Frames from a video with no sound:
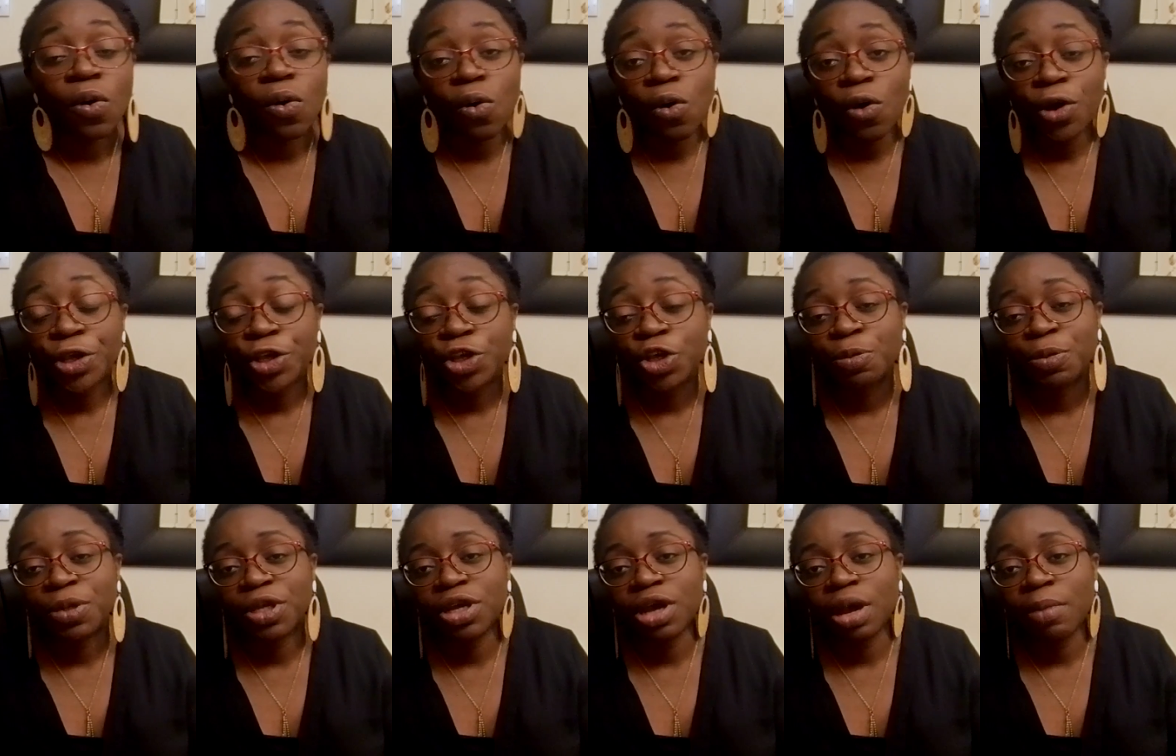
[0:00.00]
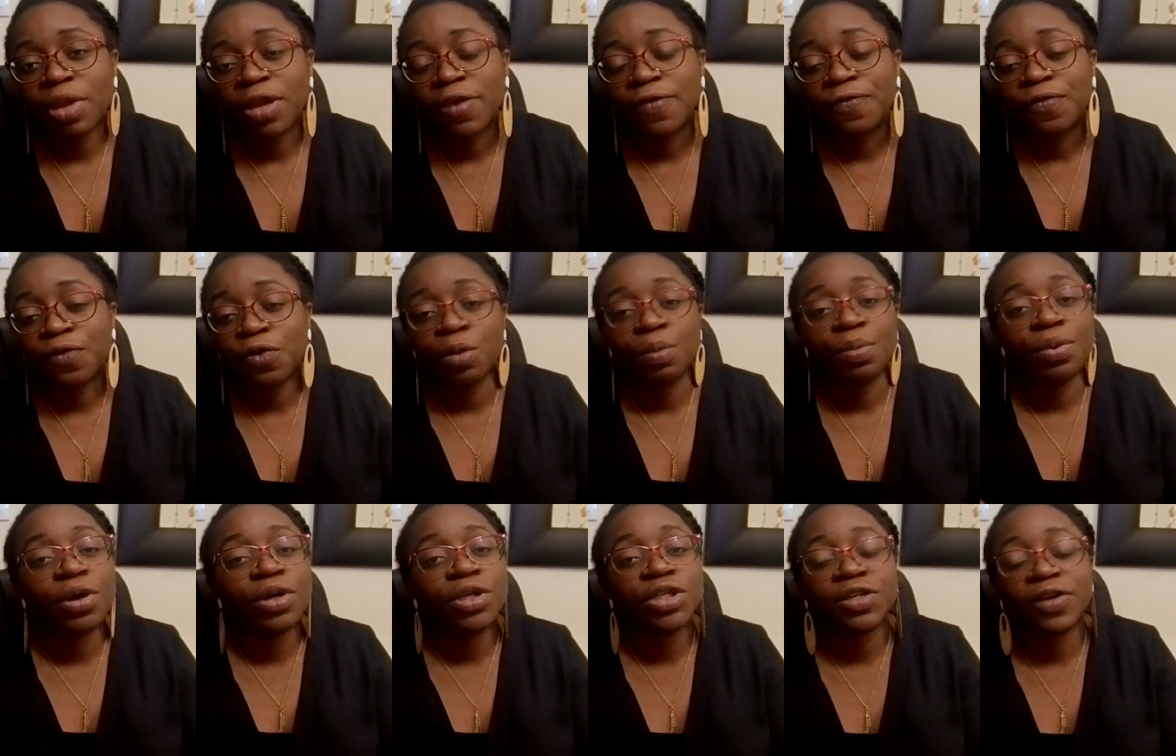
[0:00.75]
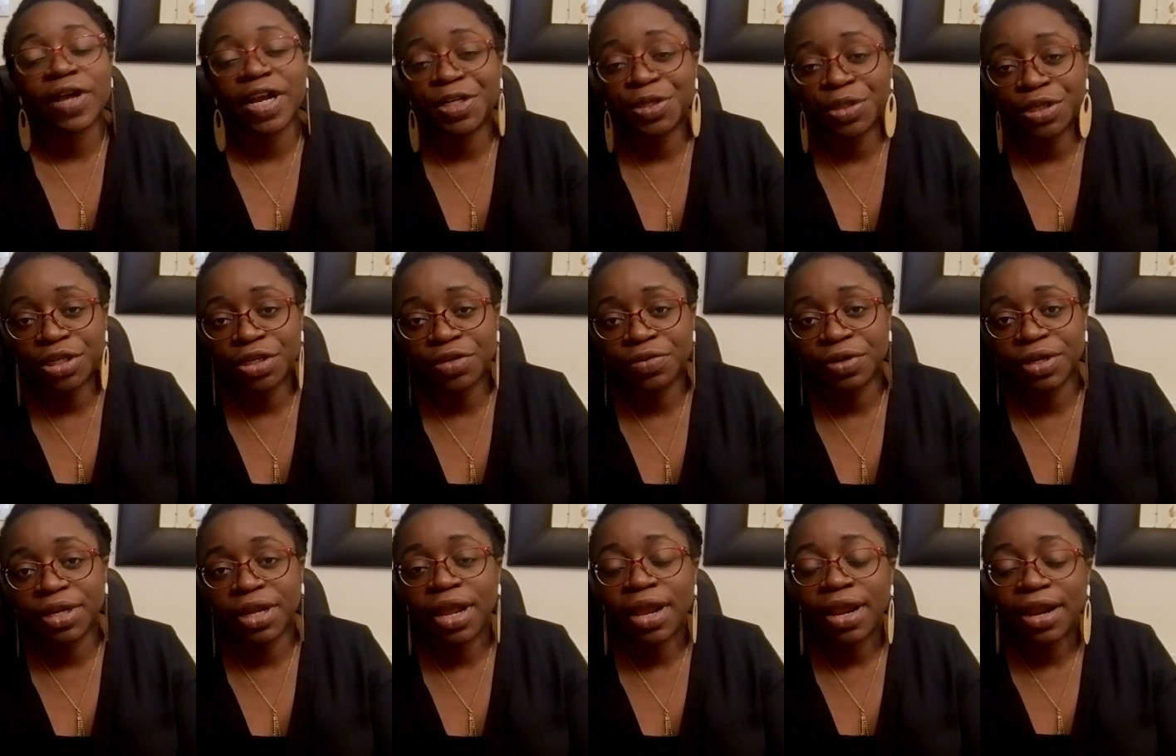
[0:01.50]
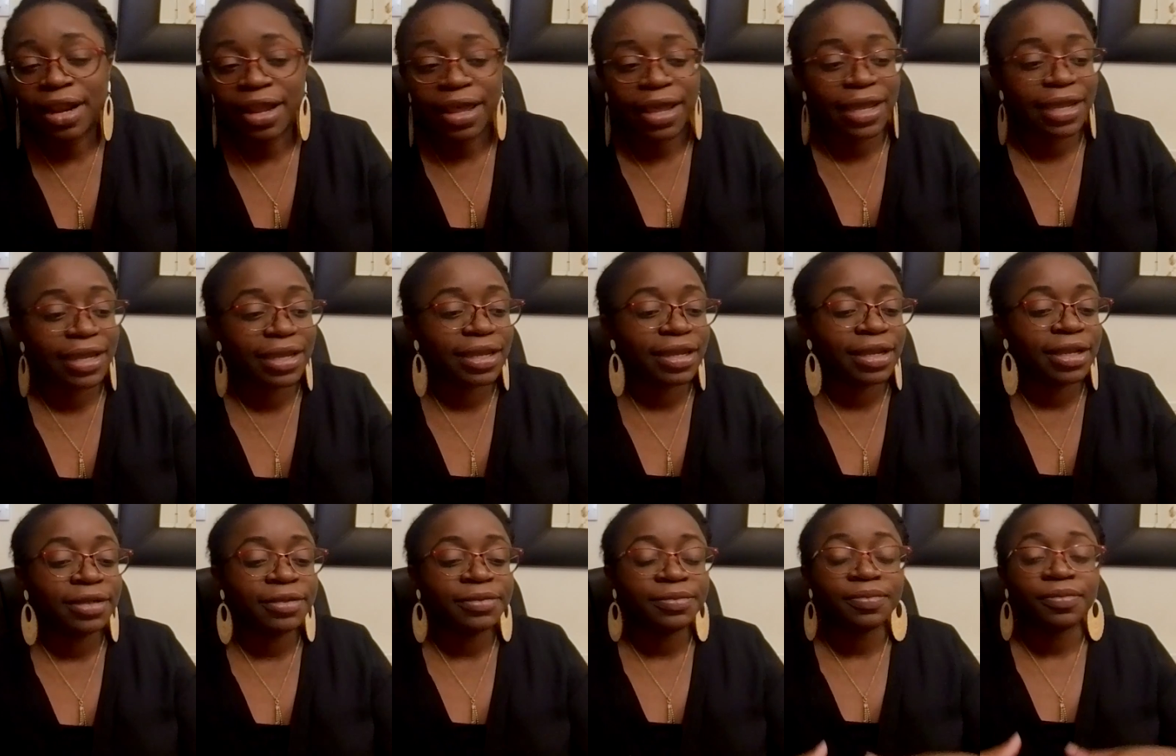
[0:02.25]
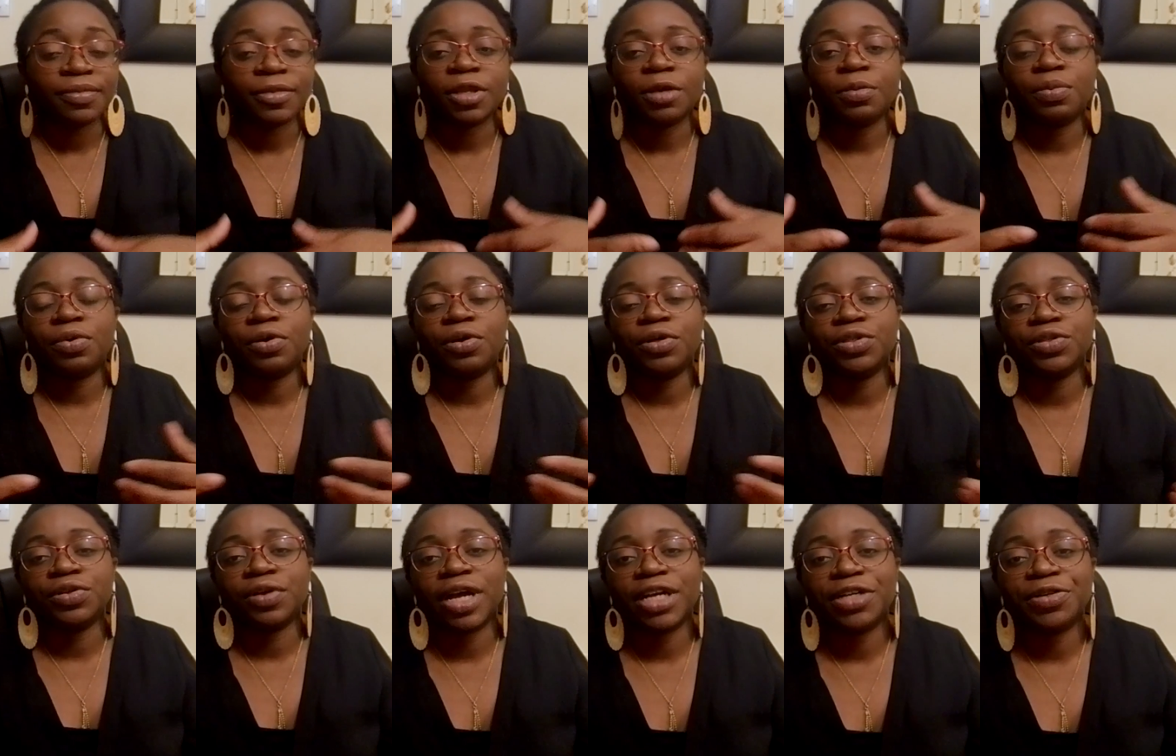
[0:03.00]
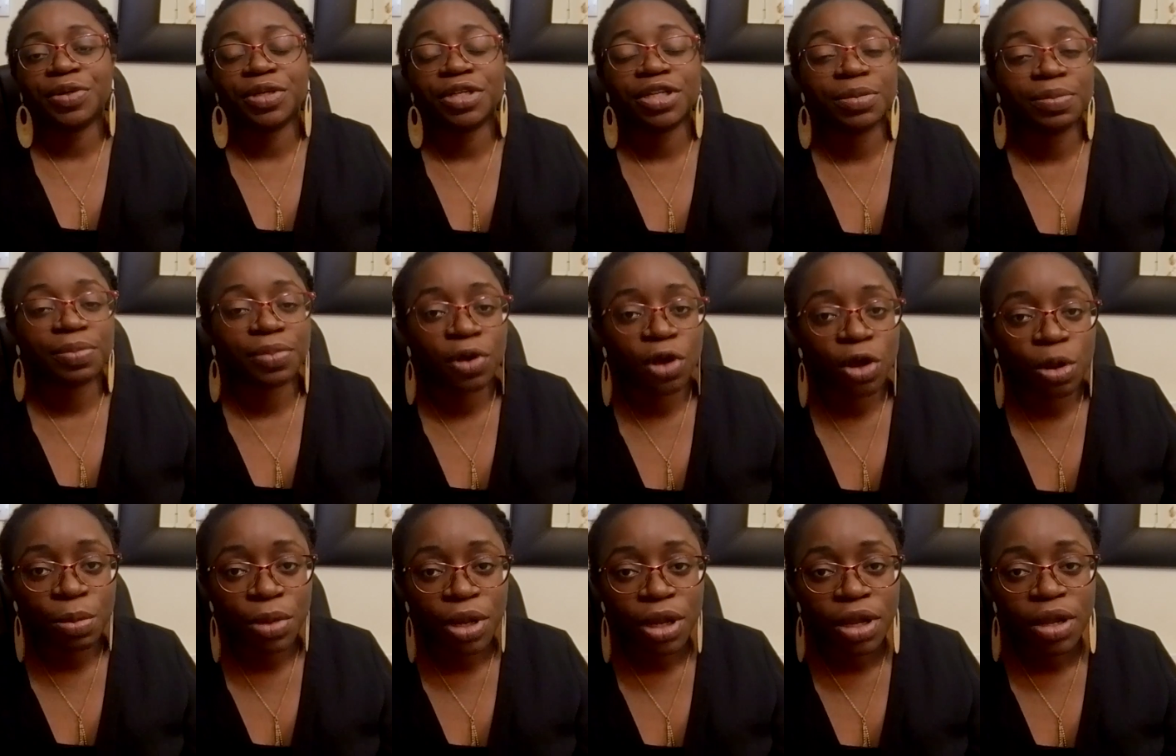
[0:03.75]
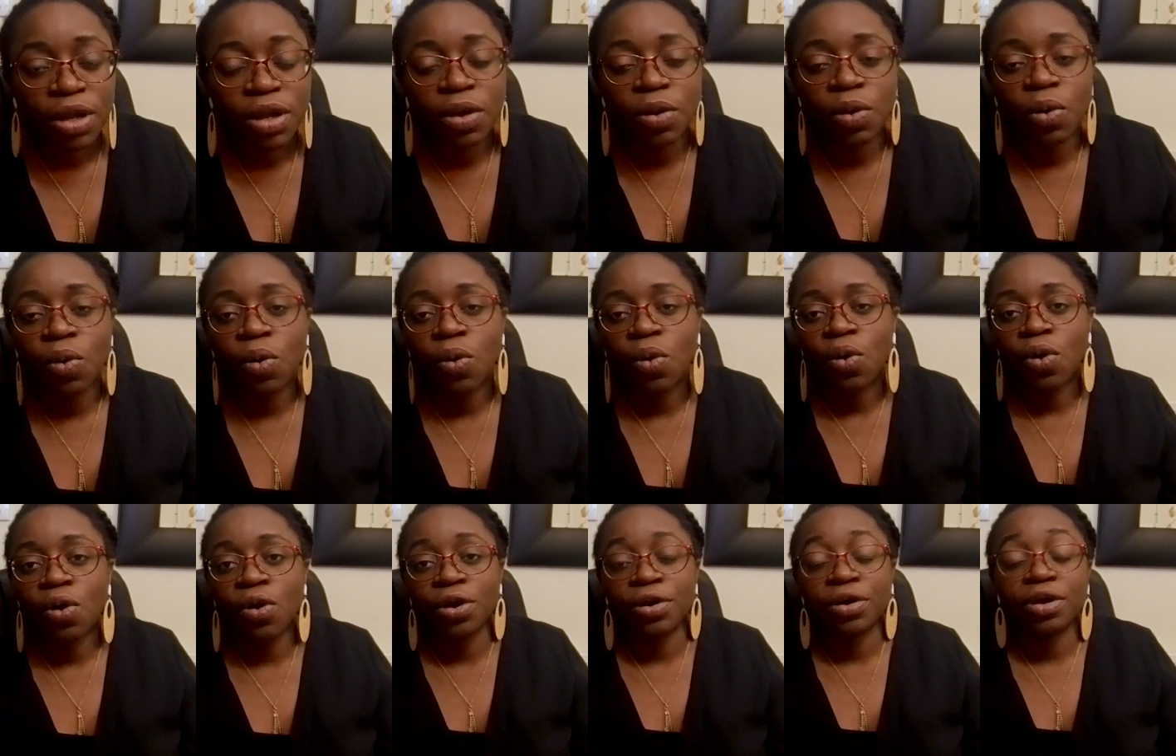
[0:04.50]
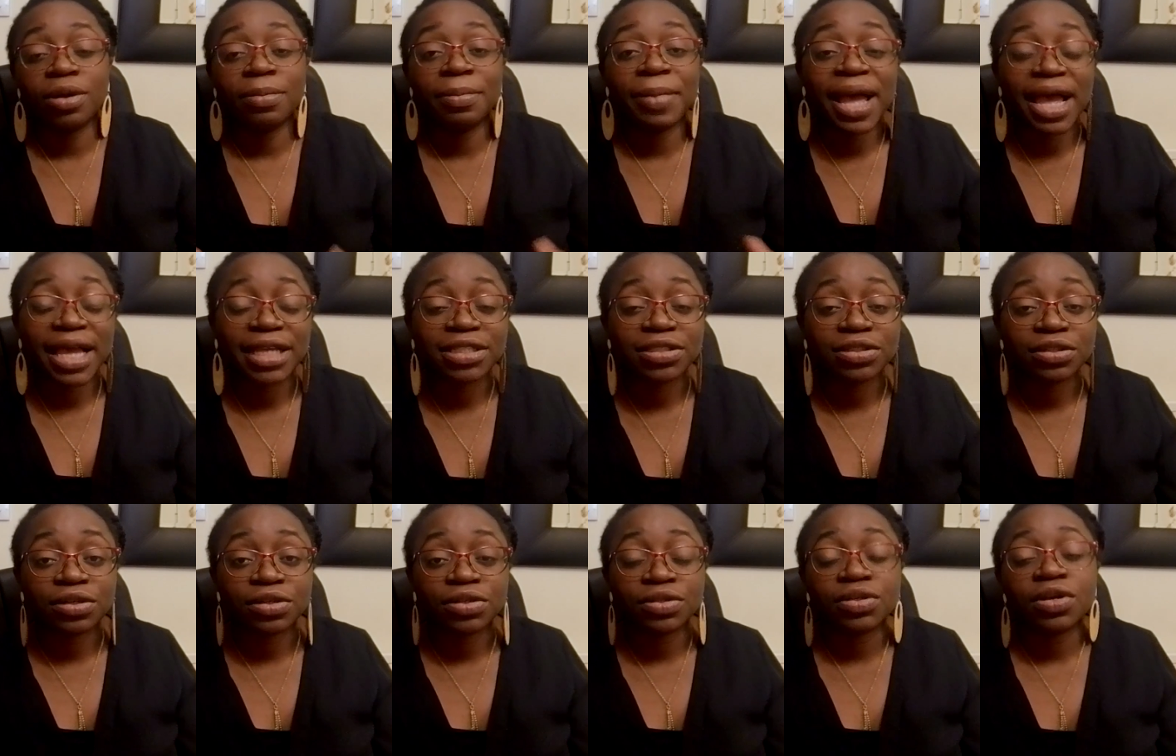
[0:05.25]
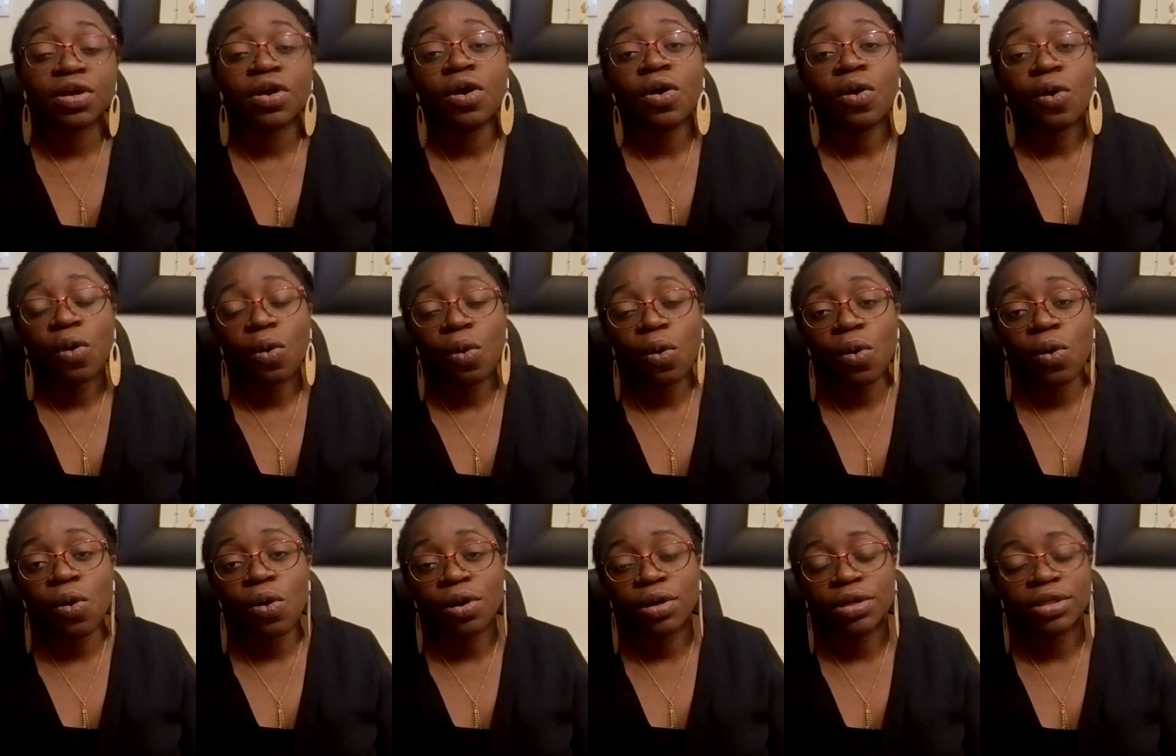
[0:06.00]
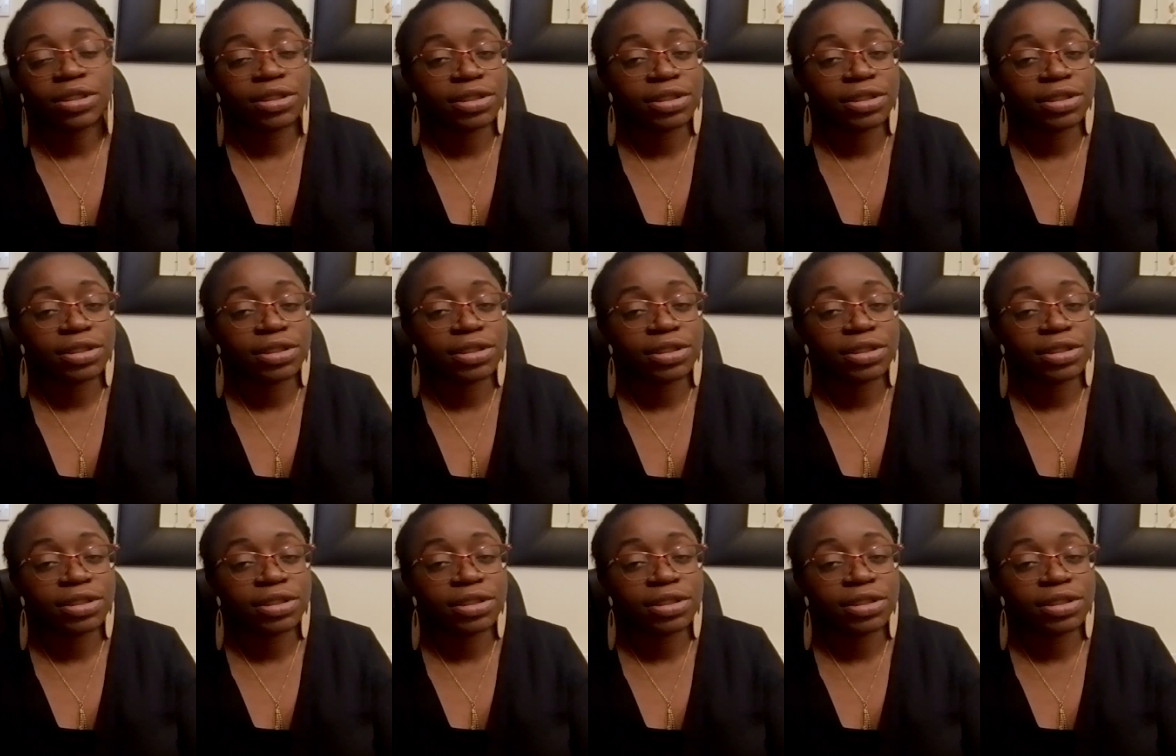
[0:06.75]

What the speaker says: or you could be coming for a postgraduate degree, like a postgraduate diploma or a master's, or